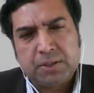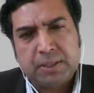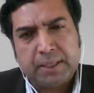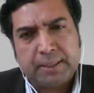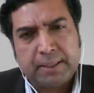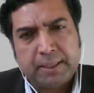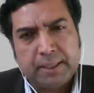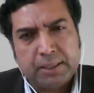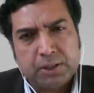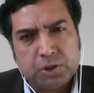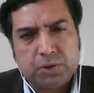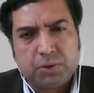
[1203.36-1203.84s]

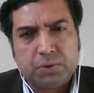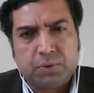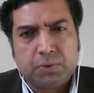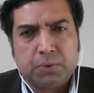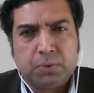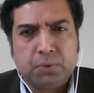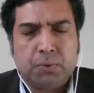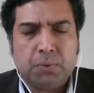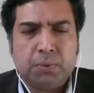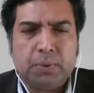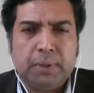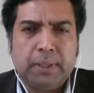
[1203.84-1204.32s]
attention
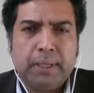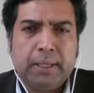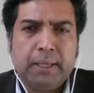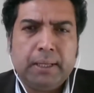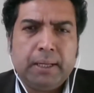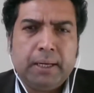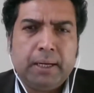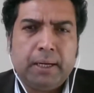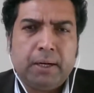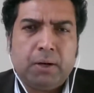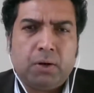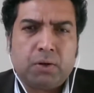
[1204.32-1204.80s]
to
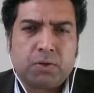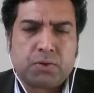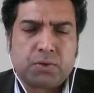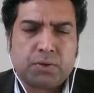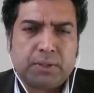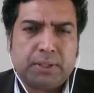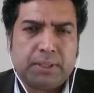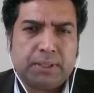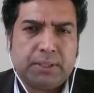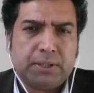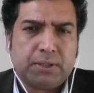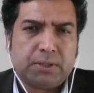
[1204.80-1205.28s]
also
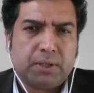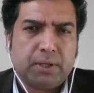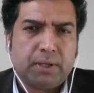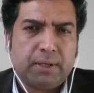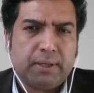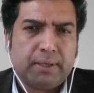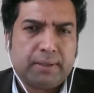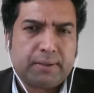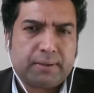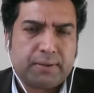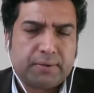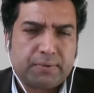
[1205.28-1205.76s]
the digital
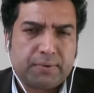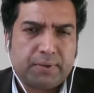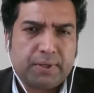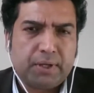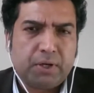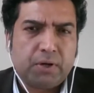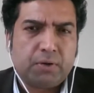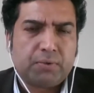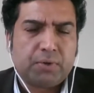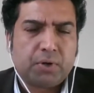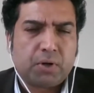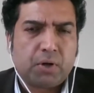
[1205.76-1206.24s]
literacy
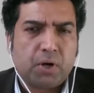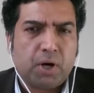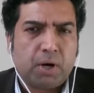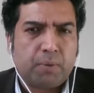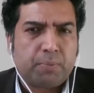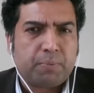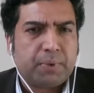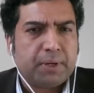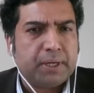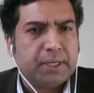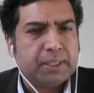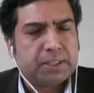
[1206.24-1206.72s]
of the
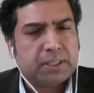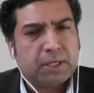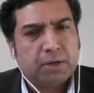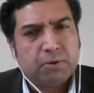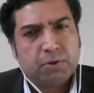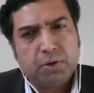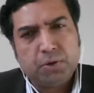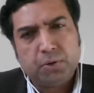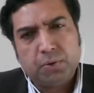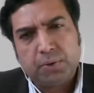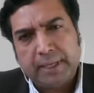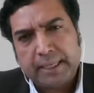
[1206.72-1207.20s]
corporates. How do
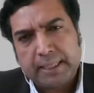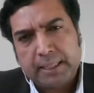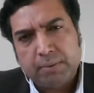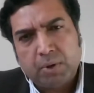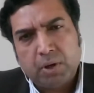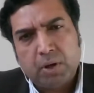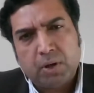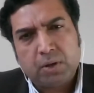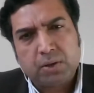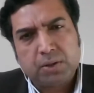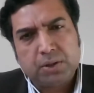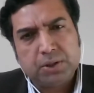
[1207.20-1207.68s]
you take
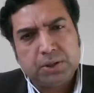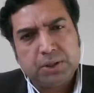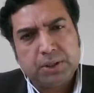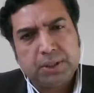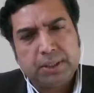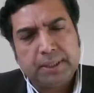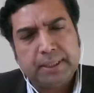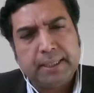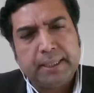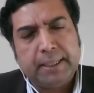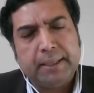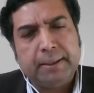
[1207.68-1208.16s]
them along the
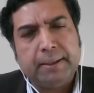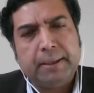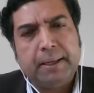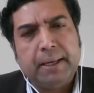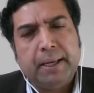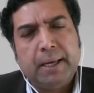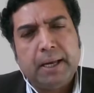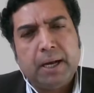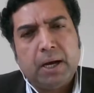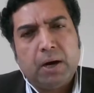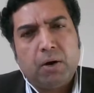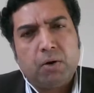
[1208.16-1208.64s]
journey?
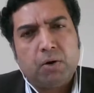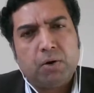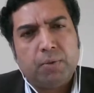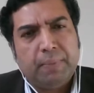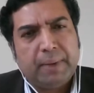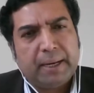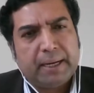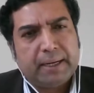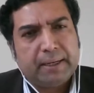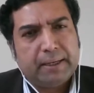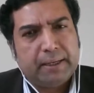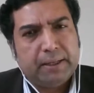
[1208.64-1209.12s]
How do you
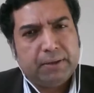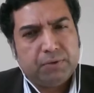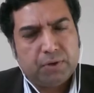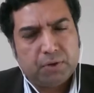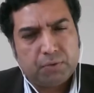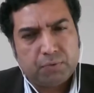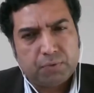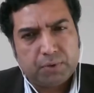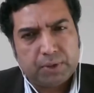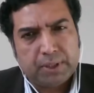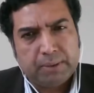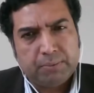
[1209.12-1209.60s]
make it easier
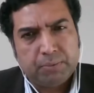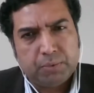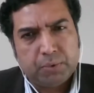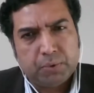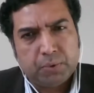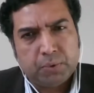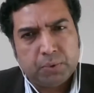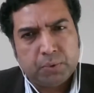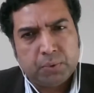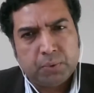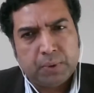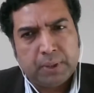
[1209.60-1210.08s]
for them
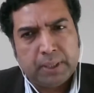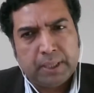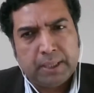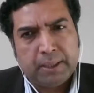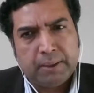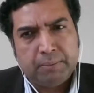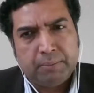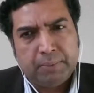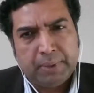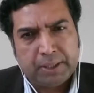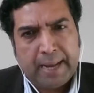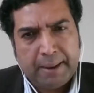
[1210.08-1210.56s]

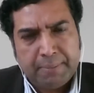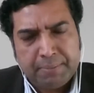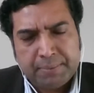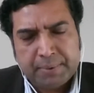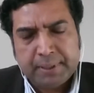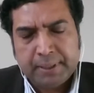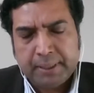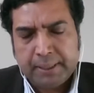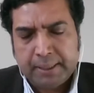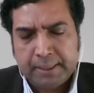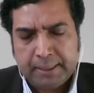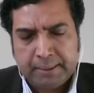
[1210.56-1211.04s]
to
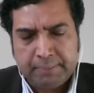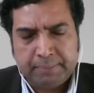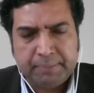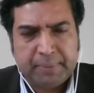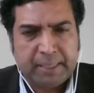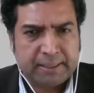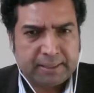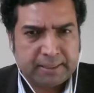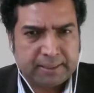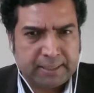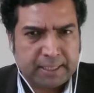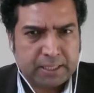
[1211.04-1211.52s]
adapt?
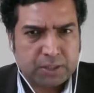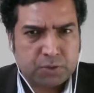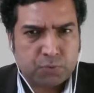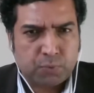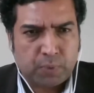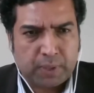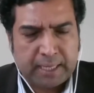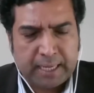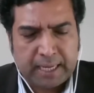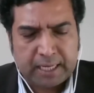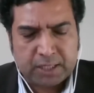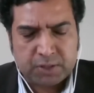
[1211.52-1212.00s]
I think that's
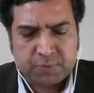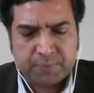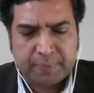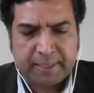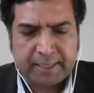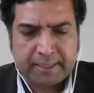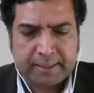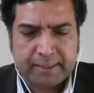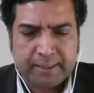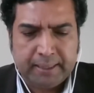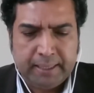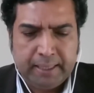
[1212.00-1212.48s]
one
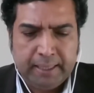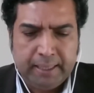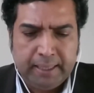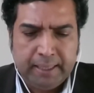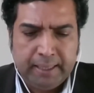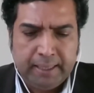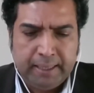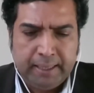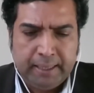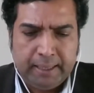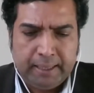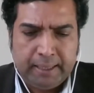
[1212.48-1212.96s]
aspect.
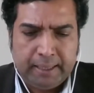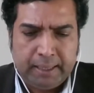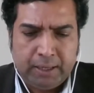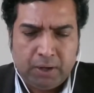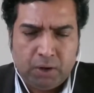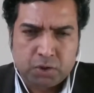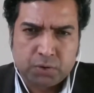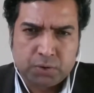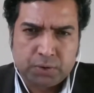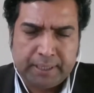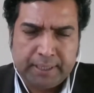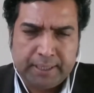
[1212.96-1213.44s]

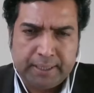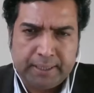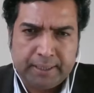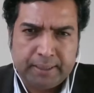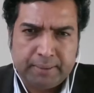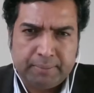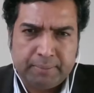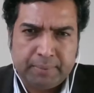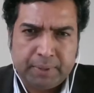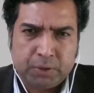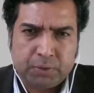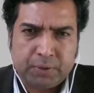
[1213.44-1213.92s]
Also, the
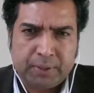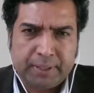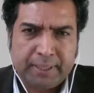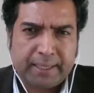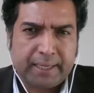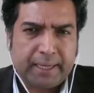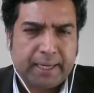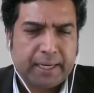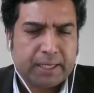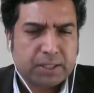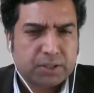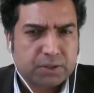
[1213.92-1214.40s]

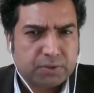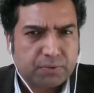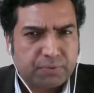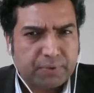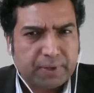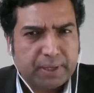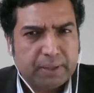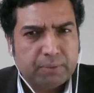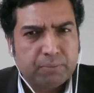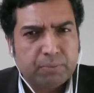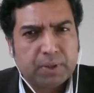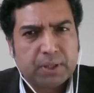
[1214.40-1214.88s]
authentication
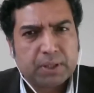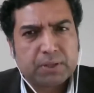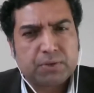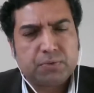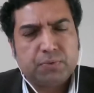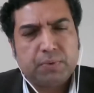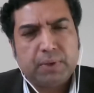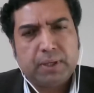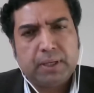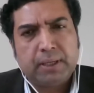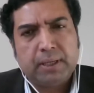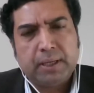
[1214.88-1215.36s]

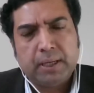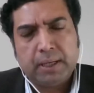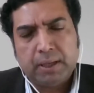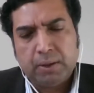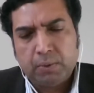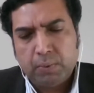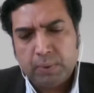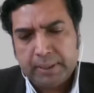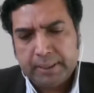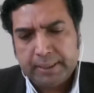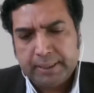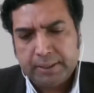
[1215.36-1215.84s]
frameworks
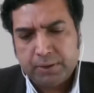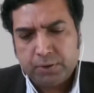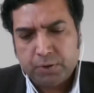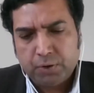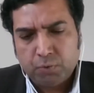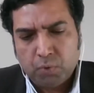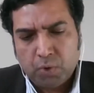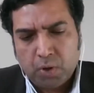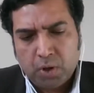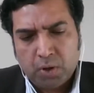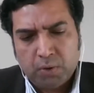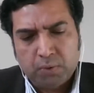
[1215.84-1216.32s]
will need to
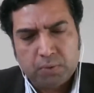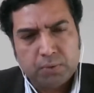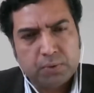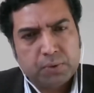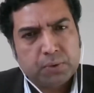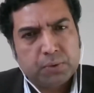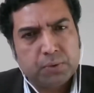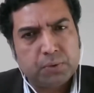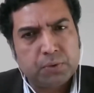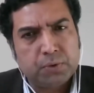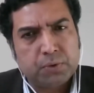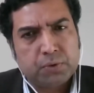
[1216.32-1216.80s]
evolve
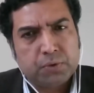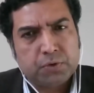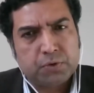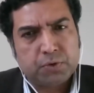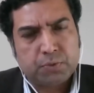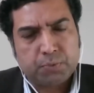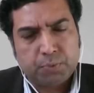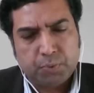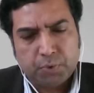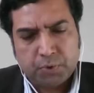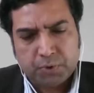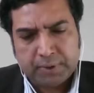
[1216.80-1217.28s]
to
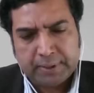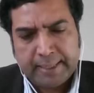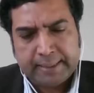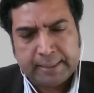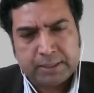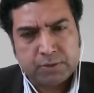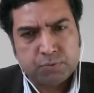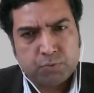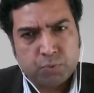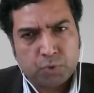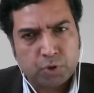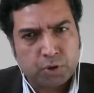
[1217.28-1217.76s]
support
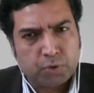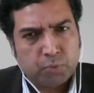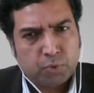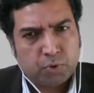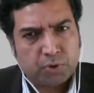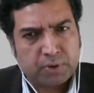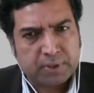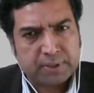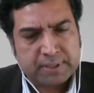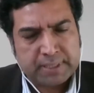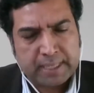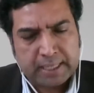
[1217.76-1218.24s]
that as more and
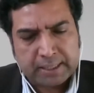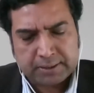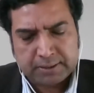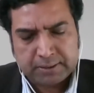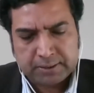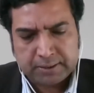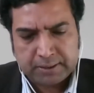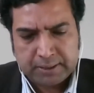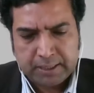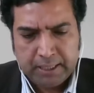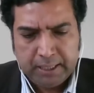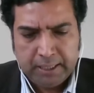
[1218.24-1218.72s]
more
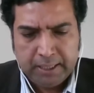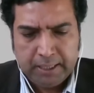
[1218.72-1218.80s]
transactions